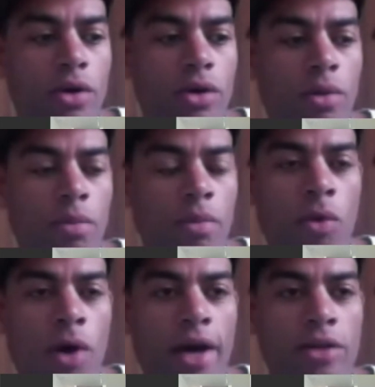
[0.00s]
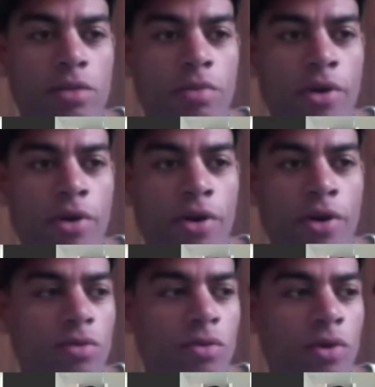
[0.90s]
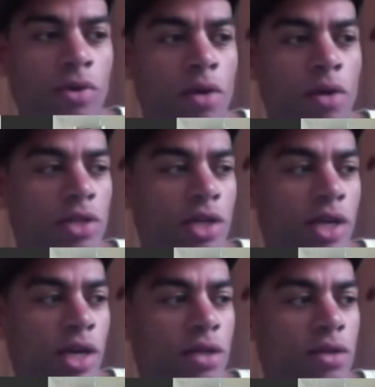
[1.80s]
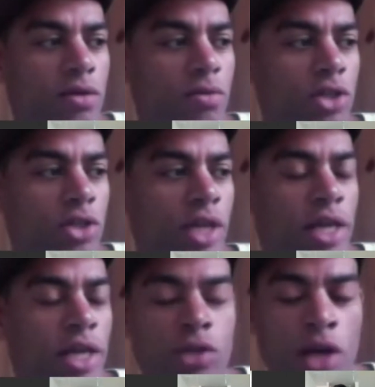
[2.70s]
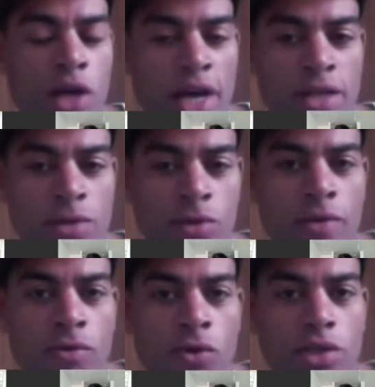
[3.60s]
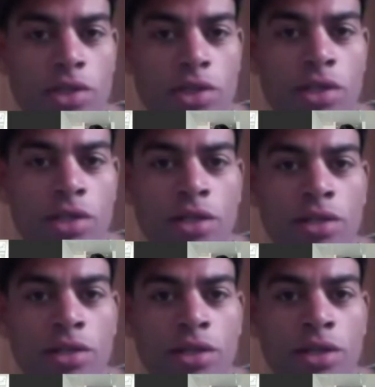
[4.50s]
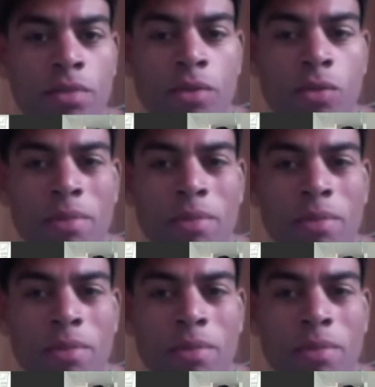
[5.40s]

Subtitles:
the Mary Whitehouse experience, when I was a kid, watching that, those guys were like rock stars, they played Wembley,